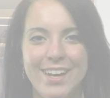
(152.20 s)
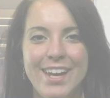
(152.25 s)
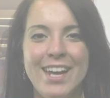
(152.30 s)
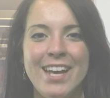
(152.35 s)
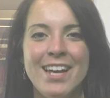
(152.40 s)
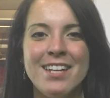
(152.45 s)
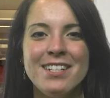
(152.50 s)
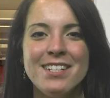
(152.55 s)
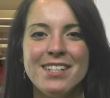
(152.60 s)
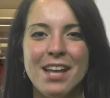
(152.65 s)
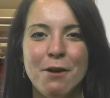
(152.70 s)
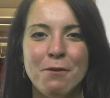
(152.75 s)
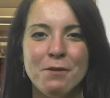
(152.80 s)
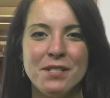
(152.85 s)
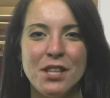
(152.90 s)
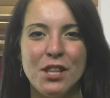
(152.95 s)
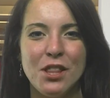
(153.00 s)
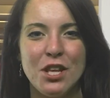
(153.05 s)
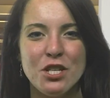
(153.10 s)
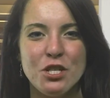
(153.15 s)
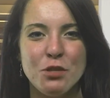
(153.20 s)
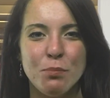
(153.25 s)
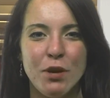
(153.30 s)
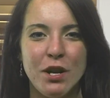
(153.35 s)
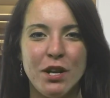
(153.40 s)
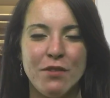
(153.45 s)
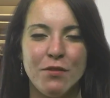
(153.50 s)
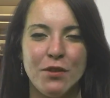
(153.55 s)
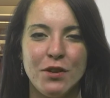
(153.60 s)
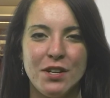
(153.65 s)
And that was the lunch
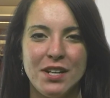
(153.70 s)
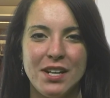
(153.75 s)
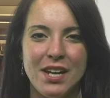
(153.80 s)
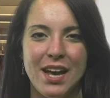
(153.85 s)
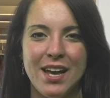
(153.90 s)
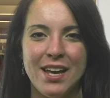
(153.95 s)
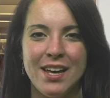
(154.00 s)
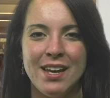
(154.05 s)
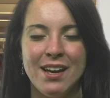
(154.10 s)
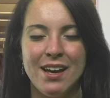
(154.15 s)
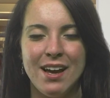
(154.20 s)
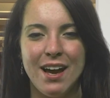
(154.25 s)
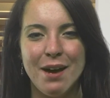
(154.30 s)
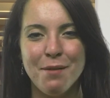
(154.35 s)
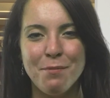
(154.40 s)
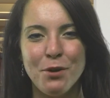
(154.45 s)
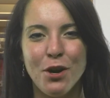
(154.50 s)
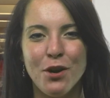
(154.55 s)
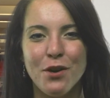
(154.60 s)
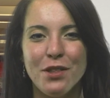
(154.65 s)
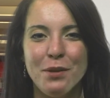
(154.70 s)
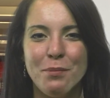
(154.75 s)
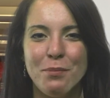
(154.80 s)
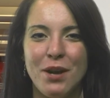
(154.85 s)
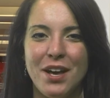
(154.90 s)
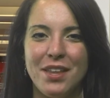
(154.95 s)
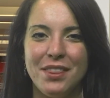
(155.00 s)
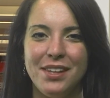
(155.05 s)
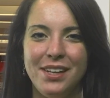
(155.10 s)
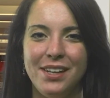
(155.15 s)
break for today. I'm Carly
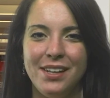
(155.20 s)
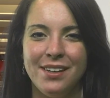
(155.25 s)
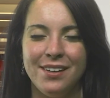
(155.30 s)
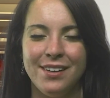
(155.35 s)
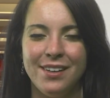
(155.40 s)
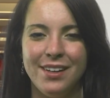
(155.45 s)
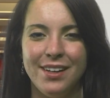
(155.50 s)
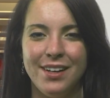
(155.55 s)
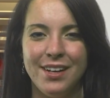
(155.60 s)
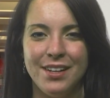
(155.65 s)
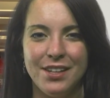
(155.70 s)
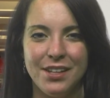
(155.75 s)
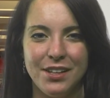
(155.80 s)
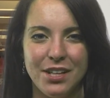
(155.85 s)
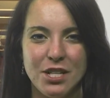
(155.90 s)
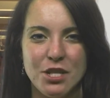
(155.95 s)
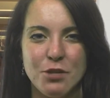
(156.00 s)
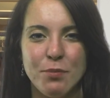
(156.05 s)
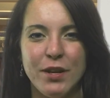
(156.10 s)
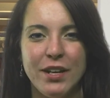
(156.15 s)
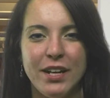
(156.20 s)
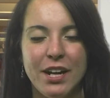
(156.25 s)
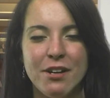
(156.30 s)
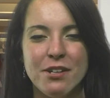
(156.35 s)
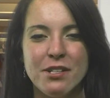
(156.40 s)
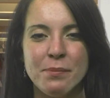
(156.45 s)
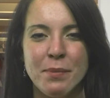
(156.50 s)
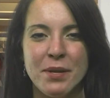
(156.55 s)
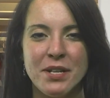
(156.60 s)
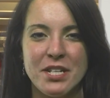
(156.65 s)
Bradley. The lunch break
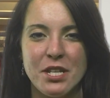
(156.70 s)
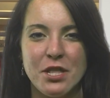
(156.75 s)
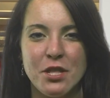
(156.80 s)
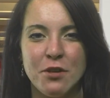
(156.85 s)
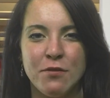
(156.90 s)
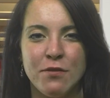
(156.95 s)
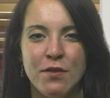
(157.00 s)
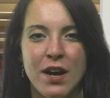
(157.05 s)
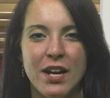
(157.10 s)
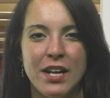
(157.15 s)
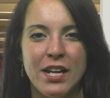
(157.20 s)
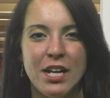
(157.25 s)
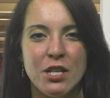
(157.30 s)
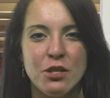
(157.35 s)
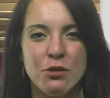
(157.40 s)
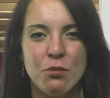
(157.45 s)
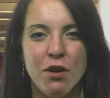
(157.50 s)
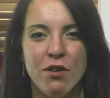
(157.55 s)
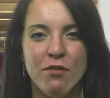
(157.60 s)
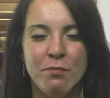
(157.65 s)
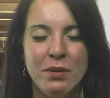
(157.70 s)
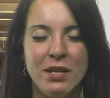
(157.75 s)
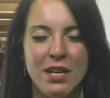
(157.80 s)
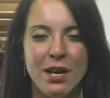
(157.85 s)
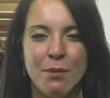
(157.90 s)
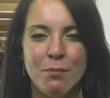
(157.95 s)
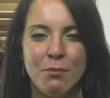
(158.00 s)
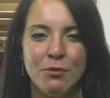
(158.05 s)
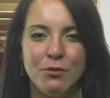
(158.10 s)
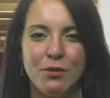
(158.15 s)
airs Monday through Friday at 12
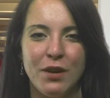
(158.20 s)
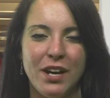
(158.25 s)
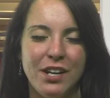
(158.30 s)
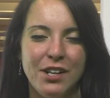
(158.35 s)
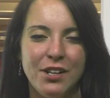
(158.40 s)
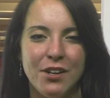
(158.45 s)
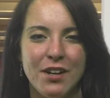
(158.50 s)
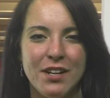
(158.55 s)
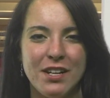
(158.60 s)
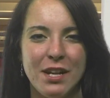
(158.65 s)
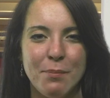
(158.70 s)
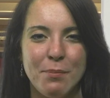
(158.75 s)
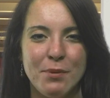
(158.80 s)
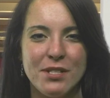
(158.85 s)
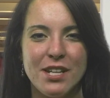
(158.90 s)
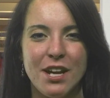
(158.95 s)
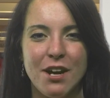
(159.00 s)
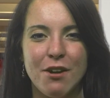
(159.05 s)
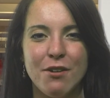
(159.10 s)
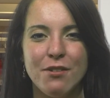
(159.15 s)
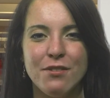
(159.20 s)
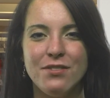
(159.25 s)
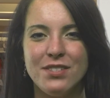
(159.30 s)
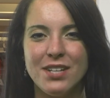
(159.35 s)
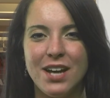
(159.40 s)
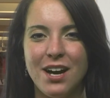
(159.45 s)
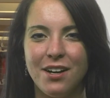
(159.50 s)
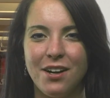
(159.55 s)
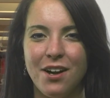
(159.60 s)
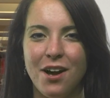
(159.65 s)
p.m. right here at
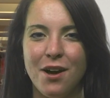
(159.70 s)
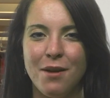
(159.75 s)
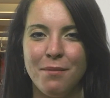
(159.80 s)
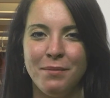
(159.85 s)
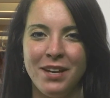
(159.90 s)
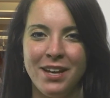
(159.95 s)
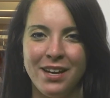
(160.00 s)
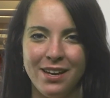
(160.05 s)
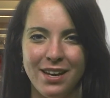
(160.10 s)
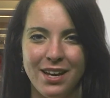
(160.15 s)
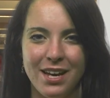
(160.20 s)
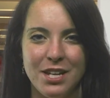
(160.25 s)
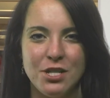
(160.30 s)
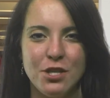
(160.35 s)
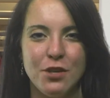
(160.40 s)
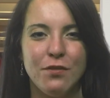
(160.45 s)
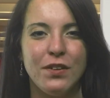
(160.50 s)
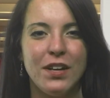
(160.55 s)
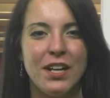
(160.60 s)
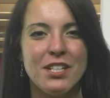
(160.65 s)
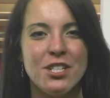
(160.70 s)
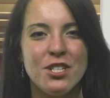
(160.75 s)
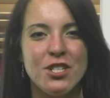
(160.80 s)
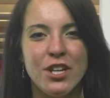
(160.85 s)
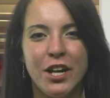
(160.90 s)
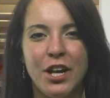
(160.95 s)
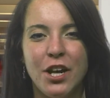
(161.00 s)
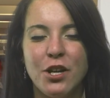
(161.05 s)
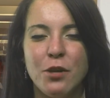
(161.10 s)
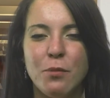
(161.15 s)
NaplesHerald.com. And don't forget to
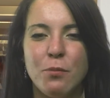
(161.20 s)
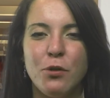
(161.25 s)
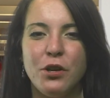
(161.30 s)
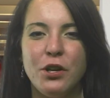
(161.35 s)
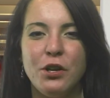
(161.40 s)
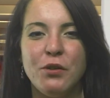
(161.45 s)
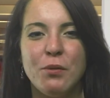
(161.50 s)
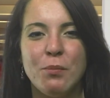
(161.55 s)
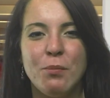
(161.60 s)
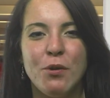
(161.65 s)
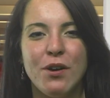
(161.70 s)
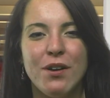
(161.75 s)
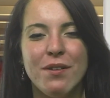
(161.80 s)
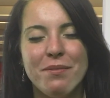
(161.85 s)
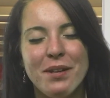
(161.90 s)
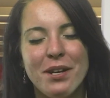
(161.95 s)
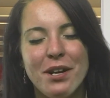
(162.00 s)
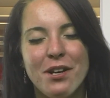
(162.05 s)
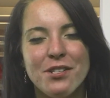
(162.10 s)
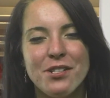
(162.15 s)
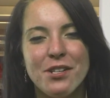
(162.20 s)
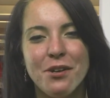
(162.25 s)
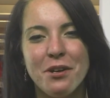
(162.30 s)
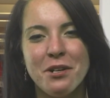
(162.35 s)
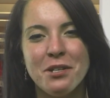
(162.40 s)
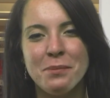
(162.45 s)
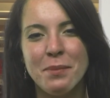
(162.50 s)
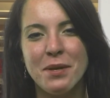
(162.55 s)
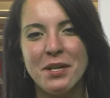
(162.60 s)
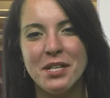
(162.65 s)
check out our morning report that also
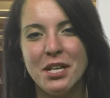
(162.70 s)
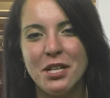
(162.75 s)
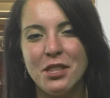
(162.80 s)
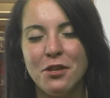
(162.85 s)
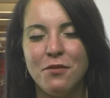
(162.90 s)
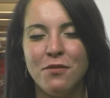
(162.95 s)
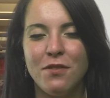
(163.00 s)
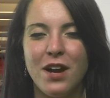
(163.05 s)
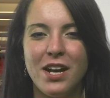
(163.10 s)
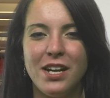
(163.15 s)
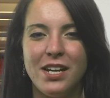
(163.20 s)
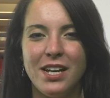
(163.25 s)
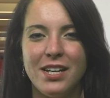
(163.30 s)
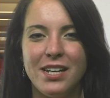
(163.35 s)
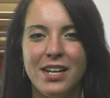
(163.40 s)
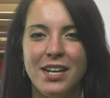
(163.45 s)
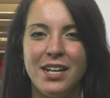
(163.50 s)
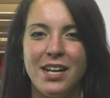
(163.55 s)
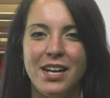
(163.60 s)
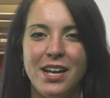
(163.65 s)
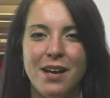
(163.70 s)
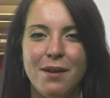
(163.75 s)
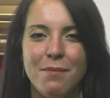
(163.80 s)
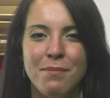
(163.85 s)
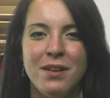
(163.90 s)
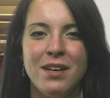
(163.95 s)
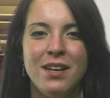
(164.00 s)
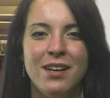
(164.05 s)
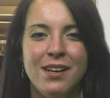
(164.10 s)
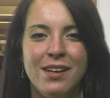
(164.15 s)
airs Monday through Friday at 8
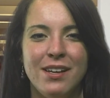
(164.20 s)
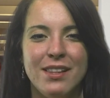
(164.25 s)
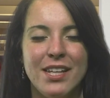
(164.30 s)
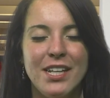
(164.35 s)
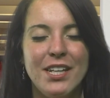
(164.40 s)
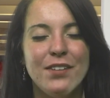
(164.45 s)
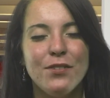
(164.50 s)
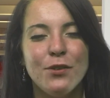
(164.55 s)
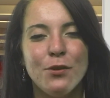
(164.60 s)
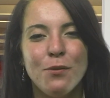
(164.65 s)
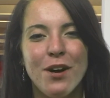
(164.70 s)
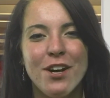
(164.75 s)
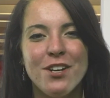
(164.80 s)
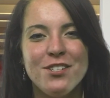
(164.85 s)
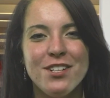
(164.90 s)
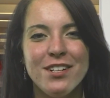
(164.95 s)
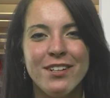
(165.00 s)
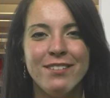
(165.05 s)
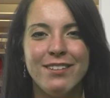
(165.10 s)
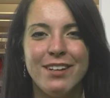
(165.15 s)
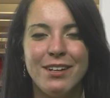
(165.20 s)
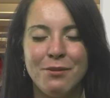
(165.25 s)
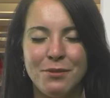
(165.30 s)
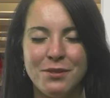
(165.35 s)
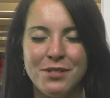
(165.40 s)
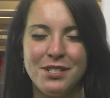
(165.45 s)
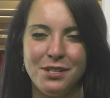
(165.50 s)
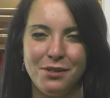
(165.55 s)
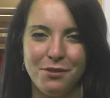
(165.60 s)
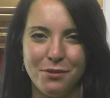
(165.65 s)
a.m. Thank you for watching, and
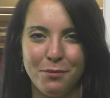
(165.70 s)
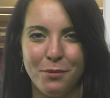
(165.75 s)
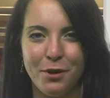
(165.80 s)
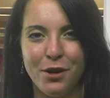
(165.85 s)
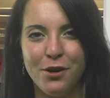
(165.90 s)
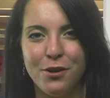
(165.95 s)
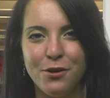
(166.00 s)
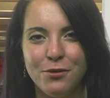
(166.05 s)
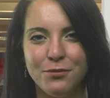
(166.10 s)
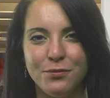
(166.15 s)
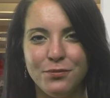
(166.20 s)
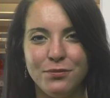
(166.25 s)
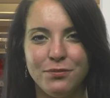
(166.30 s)
we'll see you tomorrow.